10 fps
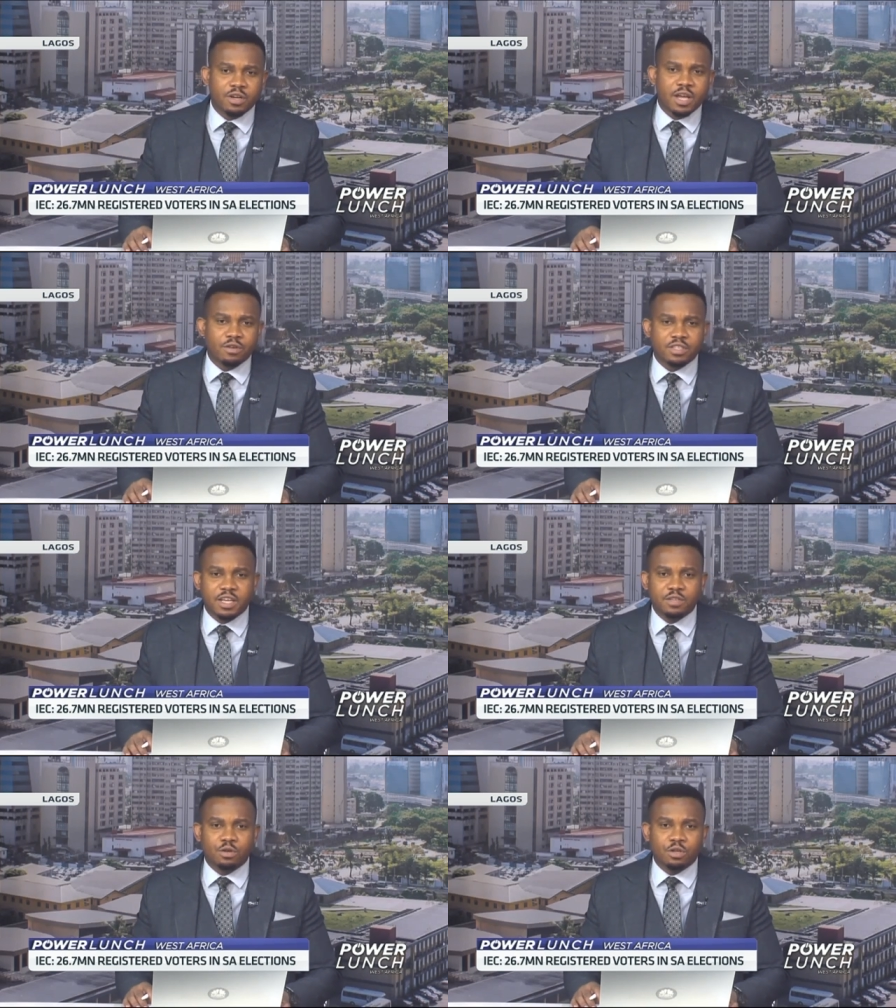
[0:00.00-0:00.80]
Rod, I
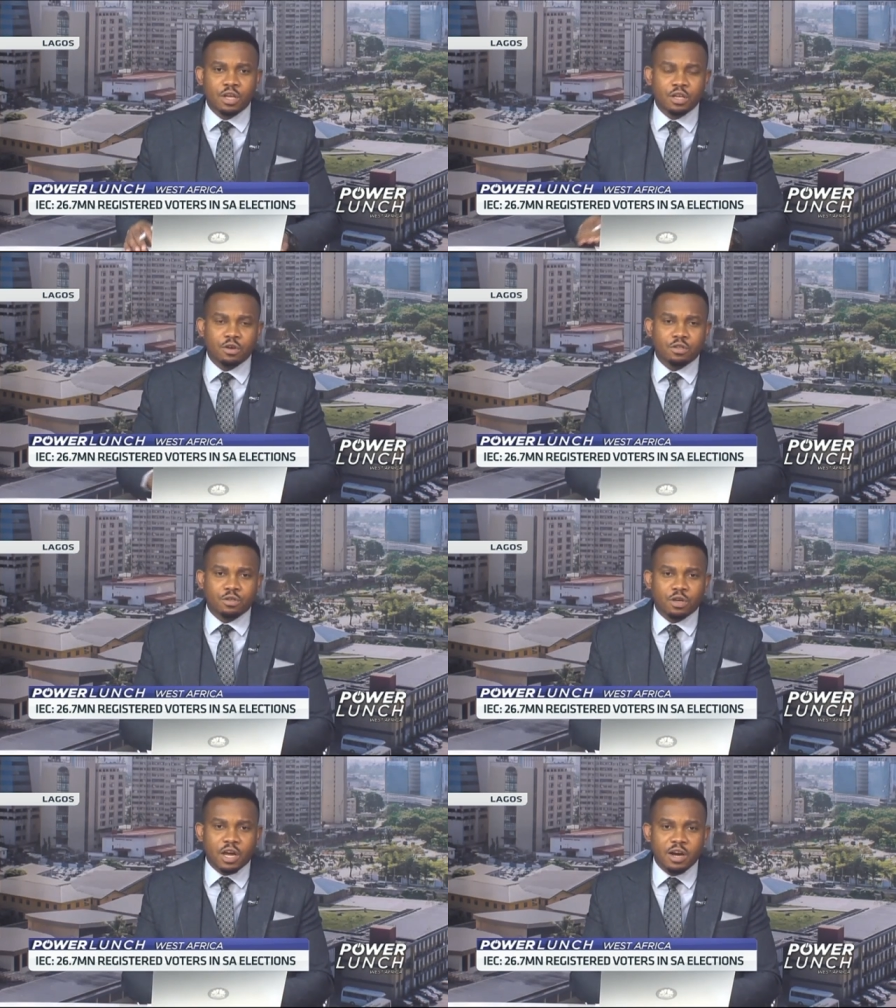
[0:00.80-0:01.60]
understand you're, you're,
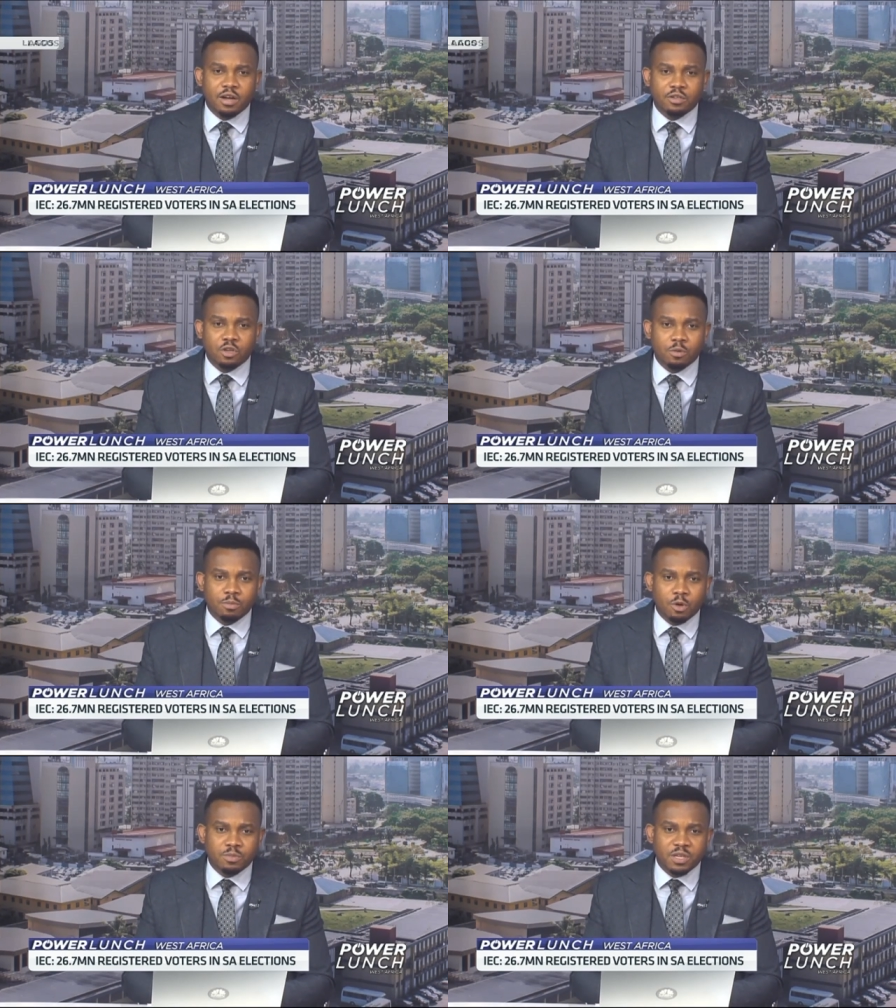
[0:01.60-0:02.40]
you're, carrying out
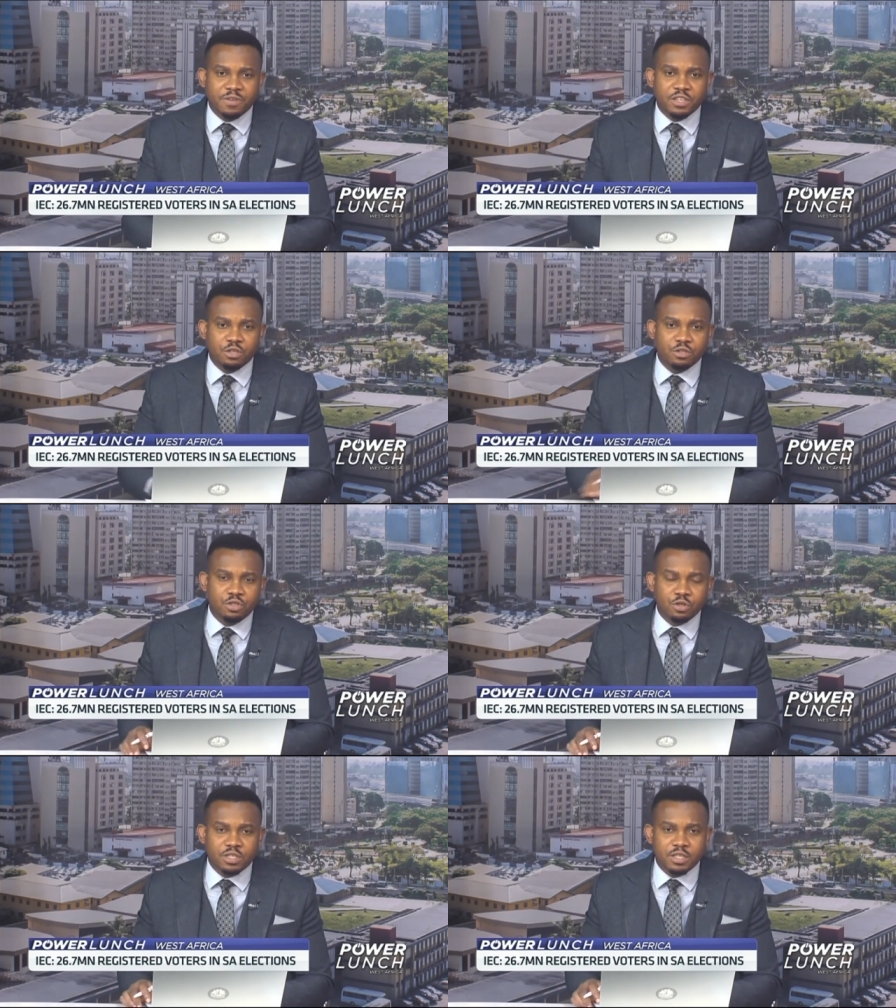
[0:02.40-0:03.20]
some
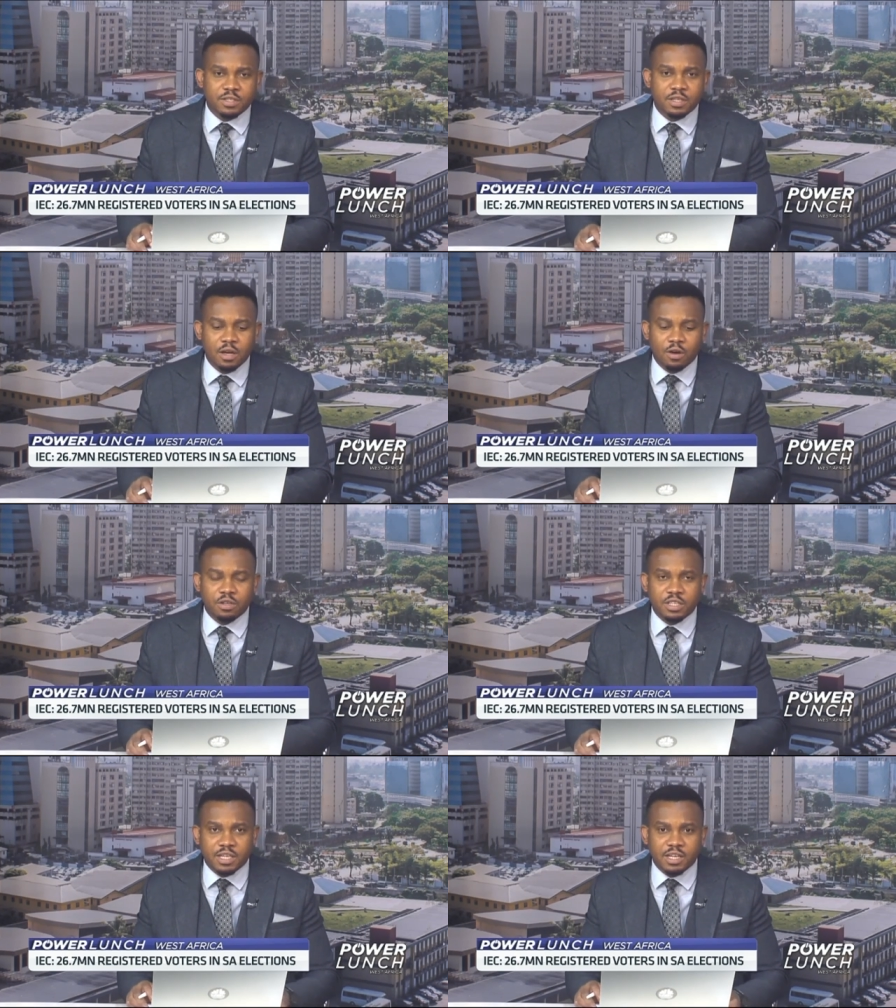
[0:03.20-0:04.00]
observation duties
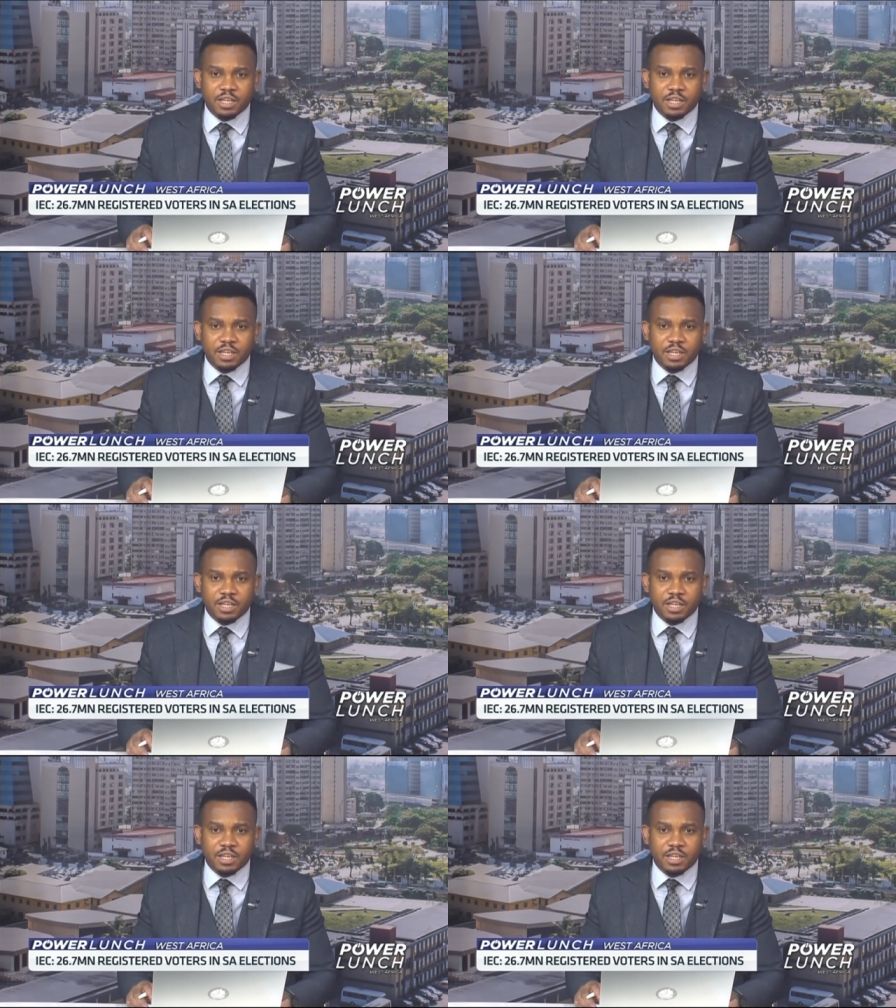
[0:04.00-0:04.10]
on these